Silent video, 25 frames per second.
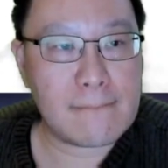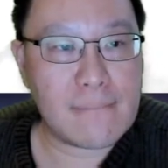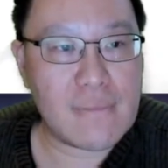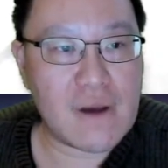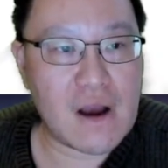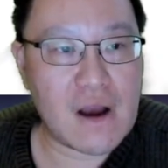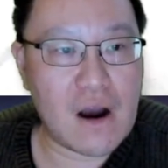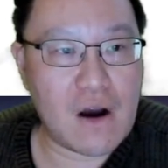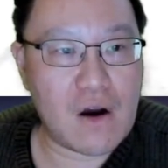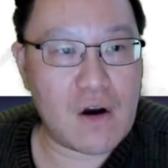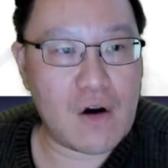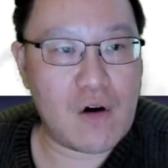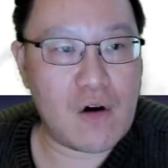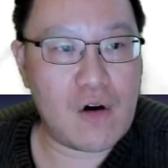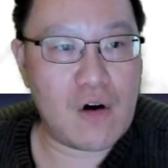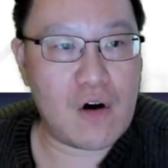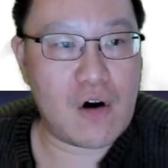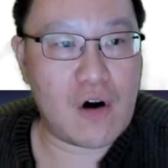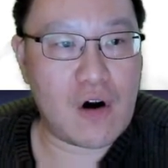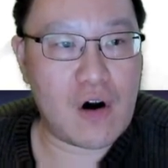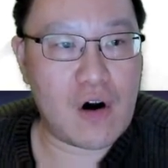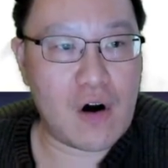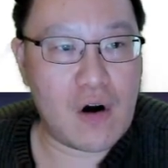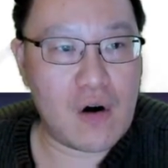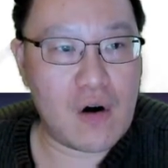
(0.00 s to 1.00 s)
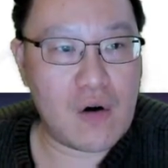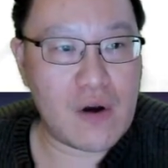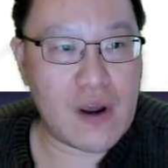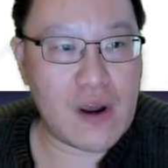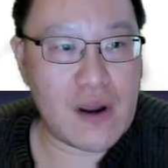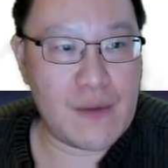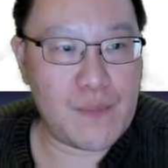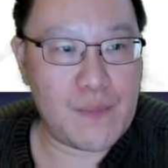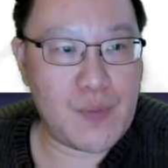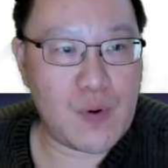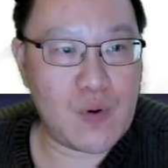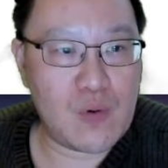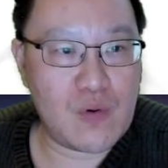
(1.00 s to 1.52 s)
are all
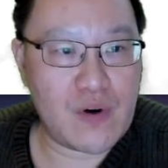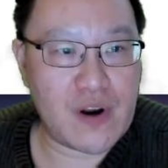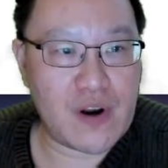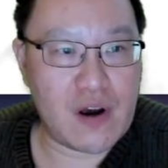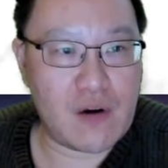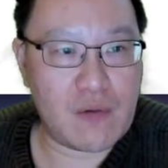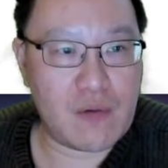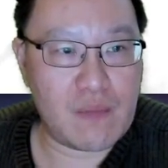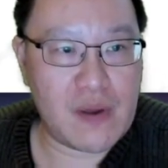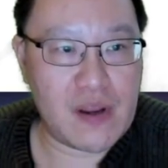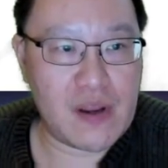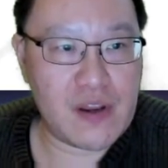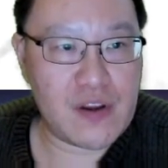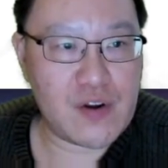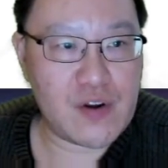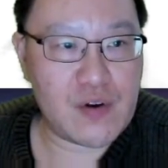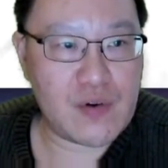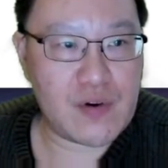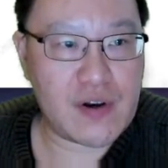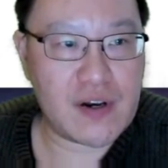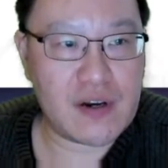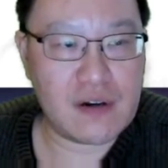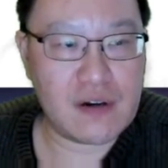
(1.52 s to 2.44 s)
in pull-down menus.